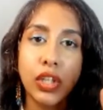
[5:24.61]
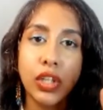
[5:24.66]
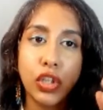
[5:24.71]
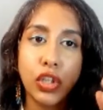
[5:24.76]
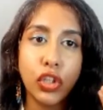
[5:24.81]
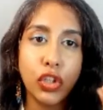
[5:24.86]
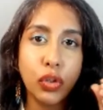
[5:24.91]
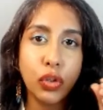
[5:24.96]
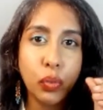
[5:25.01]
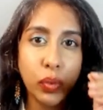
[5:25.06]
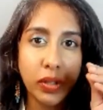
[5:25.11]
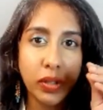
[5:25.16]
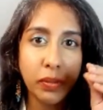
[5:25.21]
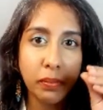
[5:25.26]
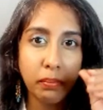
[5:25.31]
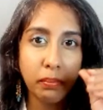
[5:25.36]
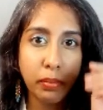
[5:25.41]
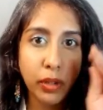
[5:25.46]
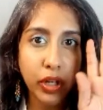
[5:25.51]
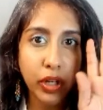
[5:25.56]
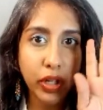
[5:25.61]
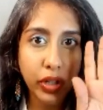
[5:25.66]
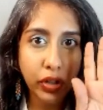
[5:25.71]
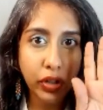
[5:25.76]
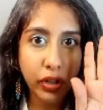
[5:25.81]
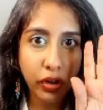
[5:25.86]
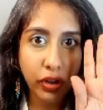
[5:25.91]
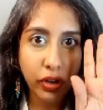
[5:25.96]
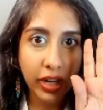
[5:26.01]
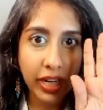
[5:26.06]
You will burn
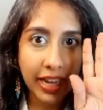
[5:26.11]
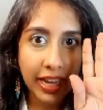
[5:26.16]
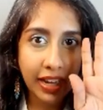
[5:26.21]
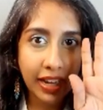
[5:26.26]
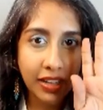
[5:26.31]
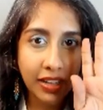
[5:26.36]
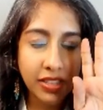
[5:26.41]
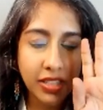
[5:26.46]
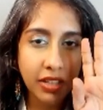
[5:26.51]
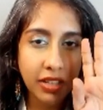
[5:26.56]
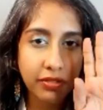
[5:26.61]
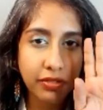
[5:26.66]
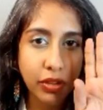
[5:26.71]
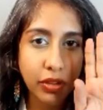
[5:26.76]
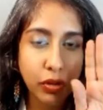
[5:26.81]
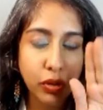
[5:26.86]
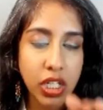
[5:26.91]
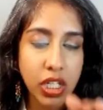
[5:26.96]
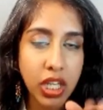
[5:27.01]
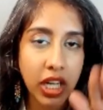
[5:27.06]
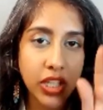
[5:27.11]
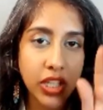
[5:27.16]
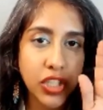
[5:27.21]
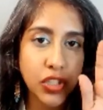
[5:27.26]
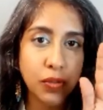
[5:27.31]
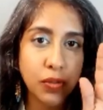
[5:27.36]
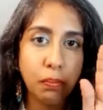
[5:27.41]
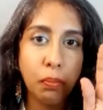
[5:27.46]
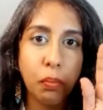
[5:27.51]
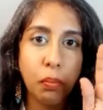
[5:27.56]
your hand if you
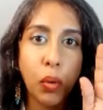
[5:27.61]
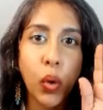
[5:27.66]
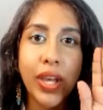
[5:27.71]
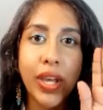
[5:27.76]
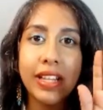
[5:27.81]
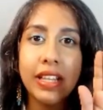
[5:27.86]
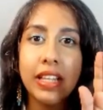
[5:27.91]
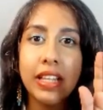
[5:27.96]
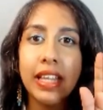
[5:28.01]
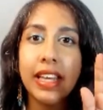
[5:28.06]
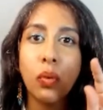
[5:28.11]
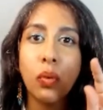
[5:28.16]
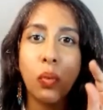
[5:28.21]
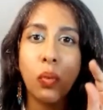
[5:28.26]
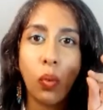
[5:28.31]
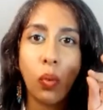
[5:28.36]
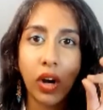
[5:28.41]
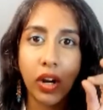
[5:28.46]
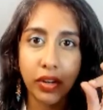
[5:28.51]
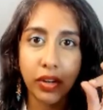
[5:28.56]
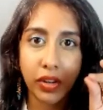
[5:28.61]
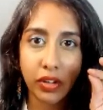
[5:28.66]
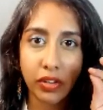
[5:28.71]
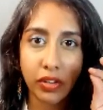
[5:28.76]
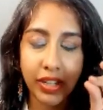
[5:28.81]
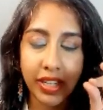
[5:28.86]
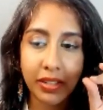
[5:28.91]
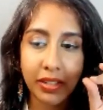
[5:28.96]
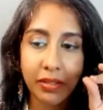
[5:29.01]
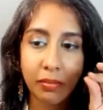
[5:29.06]
touch boiling water,
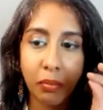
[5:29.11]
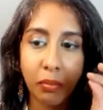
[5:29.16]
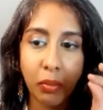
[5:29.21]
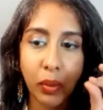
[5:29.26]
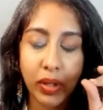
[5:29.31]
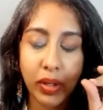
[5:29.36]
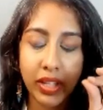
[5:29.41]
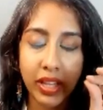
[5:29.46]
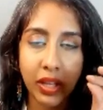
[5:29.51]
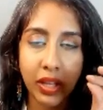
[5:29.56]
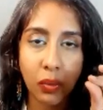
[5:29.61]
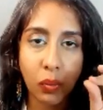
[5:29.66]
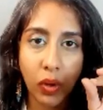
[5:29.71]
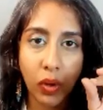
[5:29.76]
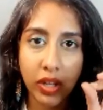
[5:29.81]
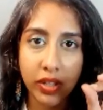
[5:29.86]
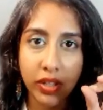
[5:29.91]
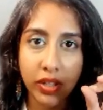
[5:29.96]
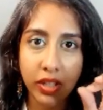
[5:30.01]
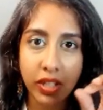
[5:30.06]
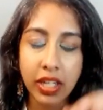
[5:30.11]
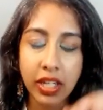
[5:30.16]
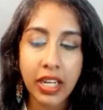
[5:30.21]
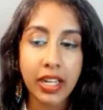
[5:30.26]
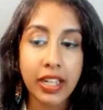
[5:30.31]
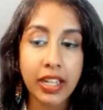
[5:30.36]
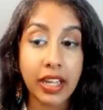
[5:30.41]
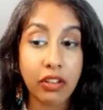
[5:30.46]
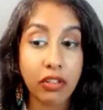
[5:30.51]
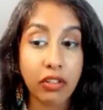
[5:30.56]
right? Boiling water.
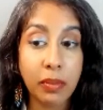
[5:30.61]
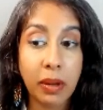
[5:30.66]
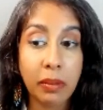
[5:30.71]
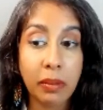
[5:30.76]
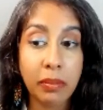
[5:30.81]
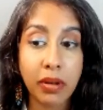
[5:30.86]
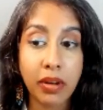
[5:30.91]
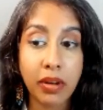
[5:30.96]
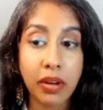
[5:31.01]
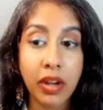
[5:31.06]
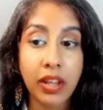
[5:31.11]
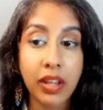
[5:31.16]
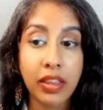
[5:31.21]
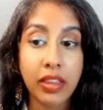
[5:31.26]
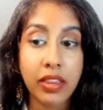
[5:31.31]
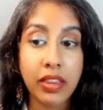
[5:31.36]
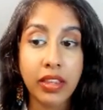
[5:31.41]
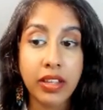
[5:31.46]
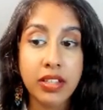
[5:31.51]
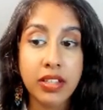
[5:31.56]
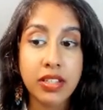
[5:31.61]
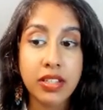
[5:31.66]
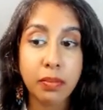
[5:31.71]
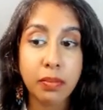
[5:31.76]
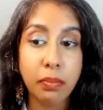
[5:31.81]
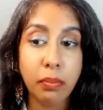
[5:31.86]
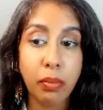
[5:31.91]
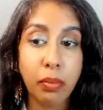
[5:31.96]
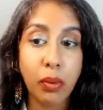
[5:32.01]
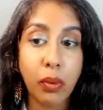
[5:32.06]
Now remember, this
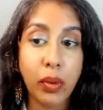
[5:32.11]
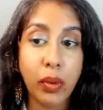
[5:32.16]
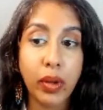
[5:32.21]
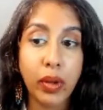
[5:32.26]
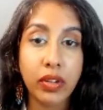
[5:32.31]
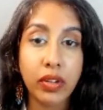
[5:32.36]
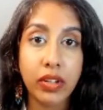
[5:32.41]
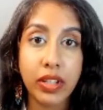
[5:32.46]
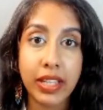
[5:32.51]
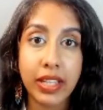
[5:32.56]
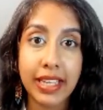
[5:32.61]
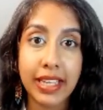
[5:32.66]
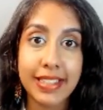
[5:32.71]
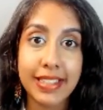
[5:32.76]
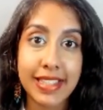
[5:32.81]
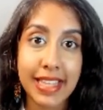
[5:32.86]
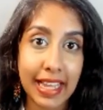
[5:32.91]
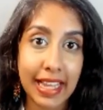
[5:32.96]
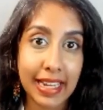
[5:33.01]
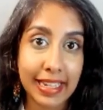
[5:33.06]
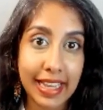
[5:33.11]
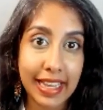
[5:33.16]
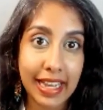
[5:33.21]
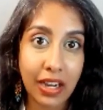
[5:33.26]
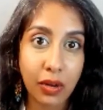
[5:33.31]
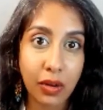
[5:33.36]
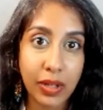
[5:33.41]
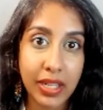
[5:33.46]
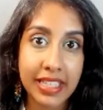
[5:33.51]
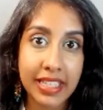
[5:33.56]
boil is a
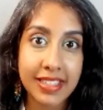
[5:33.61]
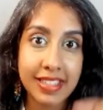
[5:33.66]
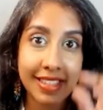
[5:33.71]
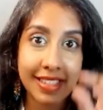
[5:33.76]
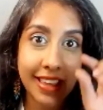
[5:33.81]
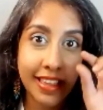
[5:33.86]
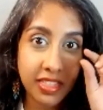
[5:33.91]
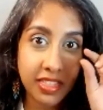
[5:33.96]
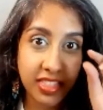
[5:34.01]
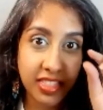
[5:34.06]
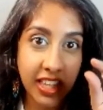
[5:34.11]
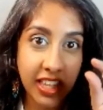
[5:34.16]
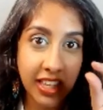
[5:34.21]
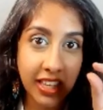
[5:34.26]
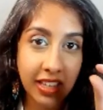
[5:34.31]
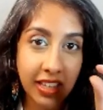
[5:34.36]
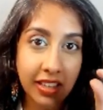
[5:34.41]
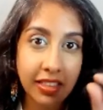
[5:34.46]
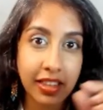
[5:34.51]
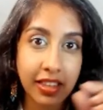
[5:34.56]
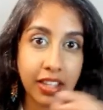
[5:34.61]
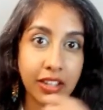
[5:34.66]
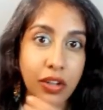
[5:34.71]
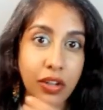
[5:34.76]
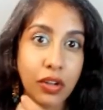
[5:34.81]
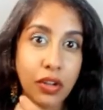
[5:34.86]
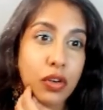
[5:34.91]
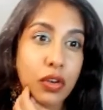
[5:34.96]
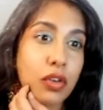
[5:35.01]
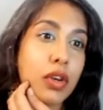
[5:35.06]
noun. It's a thing that
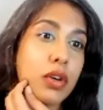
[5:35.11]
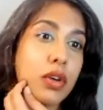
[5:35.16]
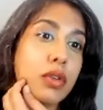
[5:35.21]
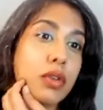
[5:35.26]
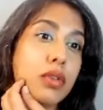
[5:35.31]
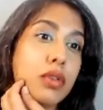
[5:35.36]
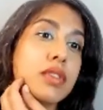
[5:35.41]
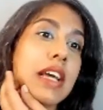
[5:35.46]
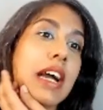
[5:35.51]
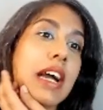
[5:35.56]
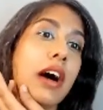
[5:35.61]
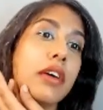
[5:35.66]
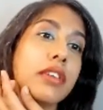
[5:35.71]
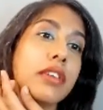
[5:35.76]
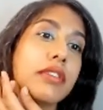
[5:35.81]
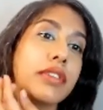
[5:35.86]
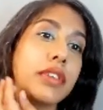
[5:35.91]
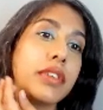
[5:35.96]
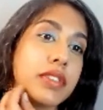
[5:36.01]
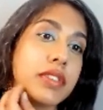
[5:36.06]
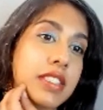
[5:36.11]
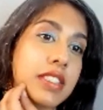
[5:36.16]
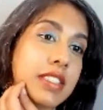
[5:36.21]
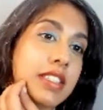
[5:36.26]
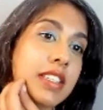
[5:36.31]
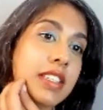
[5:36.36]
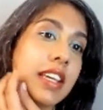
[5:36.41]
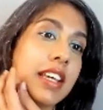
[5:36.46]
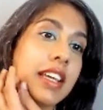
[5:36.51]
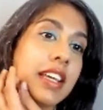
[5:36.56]
grows out of your
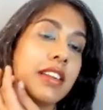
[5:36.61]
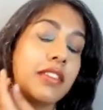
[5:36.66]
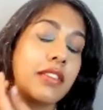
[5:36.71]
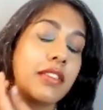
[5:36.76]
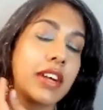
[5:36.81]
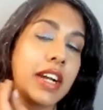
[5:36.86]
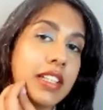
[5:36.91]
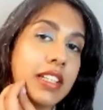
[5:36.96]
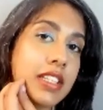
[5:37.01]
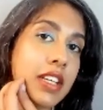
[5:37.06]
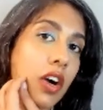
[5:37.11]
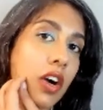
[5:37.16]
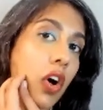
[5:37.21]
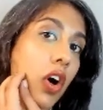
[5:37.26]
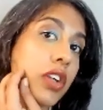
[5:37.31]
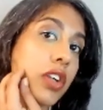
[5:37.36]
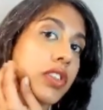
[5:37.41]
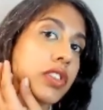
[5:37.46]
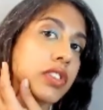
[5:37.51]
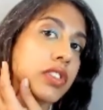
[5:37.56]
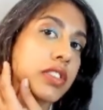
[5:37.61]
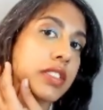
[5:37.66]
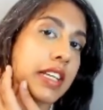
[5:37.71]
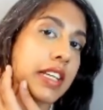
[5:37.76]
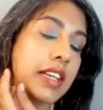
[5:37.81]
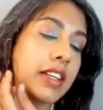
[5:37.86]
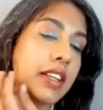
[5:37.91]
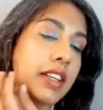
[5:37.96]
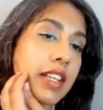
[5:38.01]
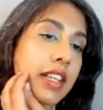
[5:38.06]
skin, right? On your
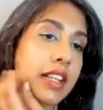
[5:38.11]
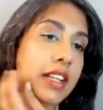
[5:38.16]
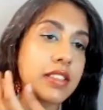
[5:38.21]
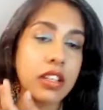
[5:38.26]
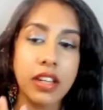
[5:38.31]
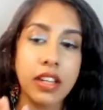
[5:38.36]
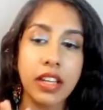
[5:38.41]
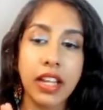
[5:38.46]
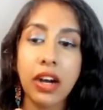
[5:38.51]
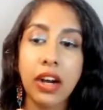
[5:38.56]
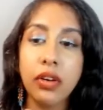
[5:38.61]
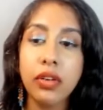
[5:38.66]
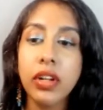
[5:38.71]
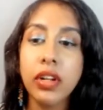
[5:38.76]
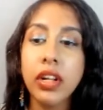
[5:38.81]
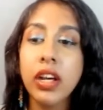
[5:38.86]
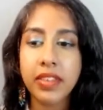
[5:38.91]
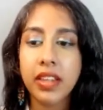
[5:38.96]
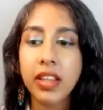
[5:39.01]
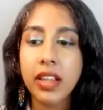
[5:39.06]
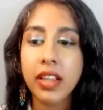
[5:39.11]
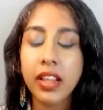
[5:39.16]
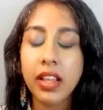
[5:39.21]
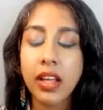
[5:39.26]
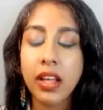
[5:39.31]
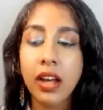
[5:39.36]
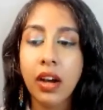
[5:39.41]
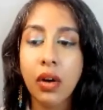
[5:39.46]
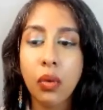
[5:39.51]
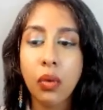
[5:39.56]
skin, that's a noun.
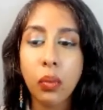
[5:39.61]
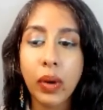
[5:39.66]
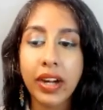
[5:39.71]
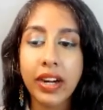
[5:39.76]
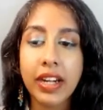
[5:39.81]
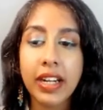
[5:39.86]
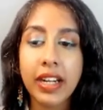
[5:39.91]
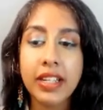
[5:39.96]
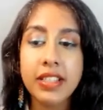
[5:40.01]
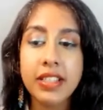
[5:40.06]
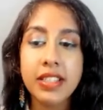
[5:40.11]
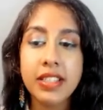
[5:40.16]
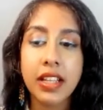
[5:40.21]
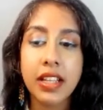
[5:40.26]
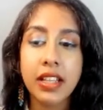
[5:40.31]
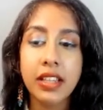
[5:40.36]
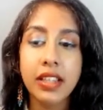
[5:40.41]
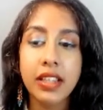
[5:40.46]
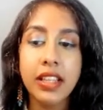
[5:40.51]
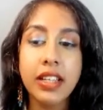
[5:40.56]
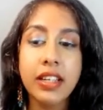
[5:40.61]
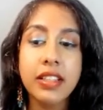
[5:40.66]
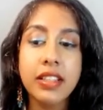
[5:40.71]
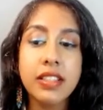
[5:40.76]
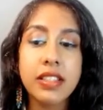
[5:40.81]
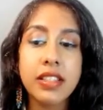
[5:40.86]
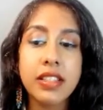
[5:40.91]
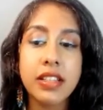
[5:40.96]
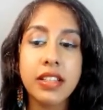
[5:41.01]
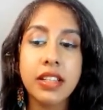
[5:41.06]
Whereas
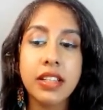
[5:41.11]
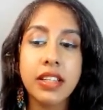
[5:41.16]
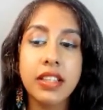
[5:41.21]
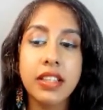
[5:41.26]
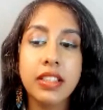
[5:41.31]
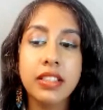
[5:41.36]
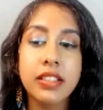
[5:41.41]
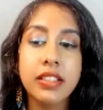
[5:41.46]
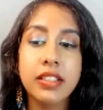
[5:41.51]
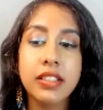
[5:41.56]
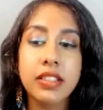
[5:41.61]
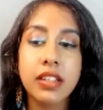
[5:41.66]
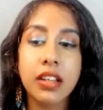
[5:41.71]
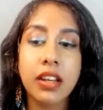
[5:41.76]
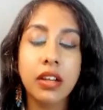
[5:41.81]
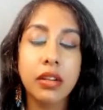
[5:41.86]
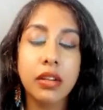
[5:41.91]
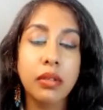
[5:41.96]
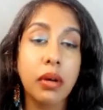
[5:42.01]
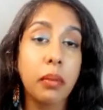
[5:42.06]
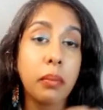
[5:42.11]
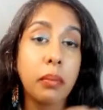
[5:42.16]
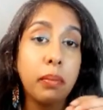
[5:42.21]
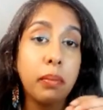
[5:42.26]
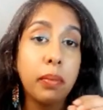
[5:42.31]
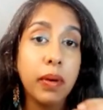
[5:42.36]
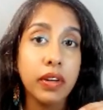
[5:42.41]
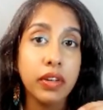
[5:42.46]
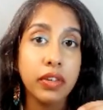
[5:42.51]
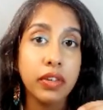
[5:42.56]
this is a
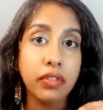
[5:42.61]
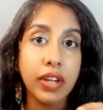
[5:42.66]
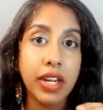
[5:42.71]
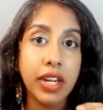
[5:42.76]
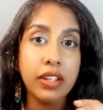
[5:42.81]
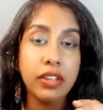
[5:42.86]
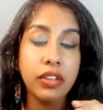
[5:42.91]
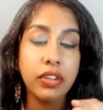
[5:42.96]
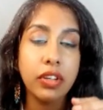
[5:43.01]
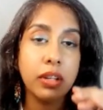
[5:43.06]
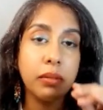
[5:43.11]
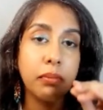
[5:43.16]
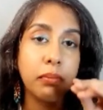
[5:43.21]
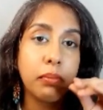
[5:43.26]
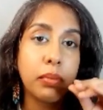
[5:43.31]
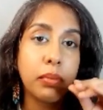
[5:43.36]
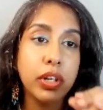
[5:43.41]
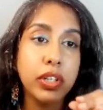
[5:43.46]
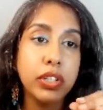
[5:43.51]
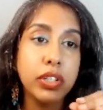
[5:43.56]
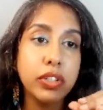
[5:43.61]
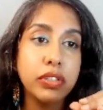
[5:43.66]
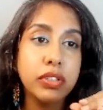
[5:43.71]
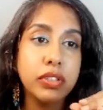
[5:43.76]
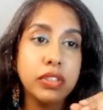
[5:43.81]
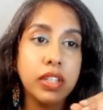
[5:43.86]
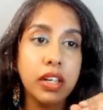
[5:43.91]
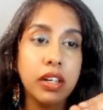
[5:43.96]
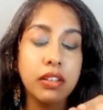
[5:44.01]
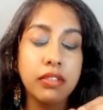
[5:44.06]
burn, right? You can burn
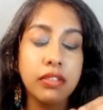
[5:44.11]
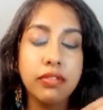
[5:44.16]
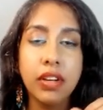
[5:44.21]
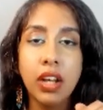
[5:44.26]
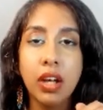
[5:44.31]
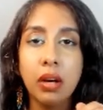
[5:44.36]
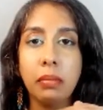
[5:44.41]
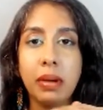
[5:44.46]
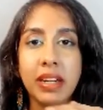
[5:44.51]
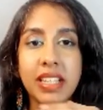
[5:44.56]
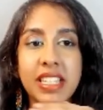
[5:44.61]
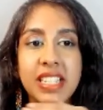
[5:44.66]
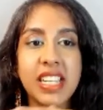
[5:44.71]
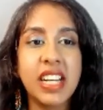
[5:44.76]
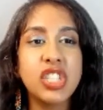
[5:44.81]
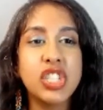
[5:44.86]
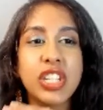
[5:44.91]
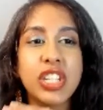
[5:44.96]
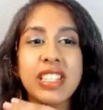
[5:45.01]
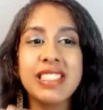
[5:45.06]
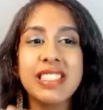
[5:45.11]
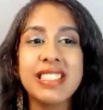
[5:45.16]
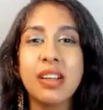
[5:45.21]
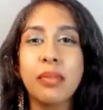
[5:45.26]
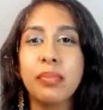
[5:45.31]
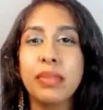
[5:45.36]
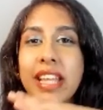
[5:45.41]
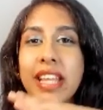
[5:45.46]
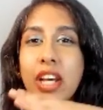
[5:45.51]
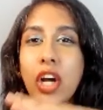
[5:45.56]
yourself by touching
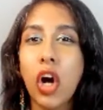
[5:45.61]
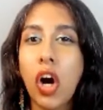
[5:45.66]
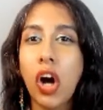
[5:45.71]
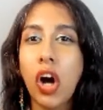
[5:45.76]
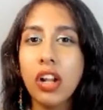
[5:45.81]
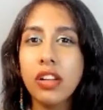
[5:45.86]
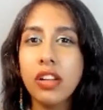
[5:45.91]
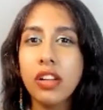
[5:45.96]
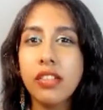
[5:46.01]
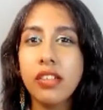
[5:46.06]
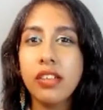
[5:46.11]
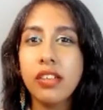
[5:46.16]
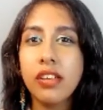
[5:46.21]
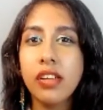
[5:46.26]
something hot.